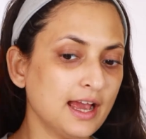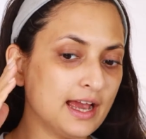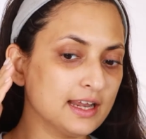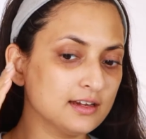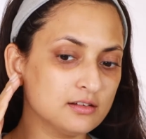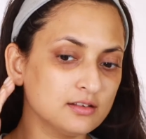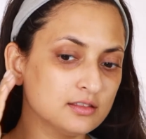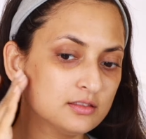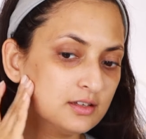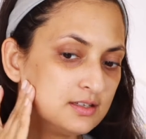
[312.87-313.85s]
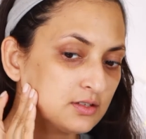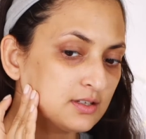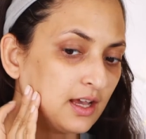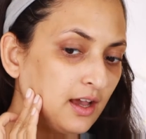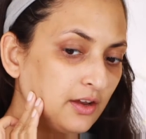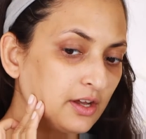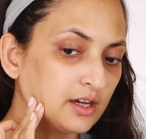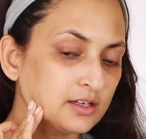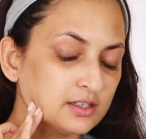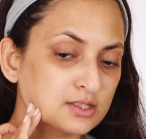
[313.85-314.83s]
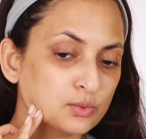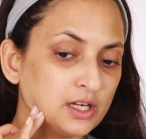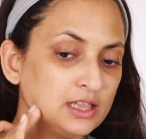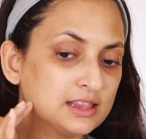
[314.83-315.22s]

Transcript: and this area as well.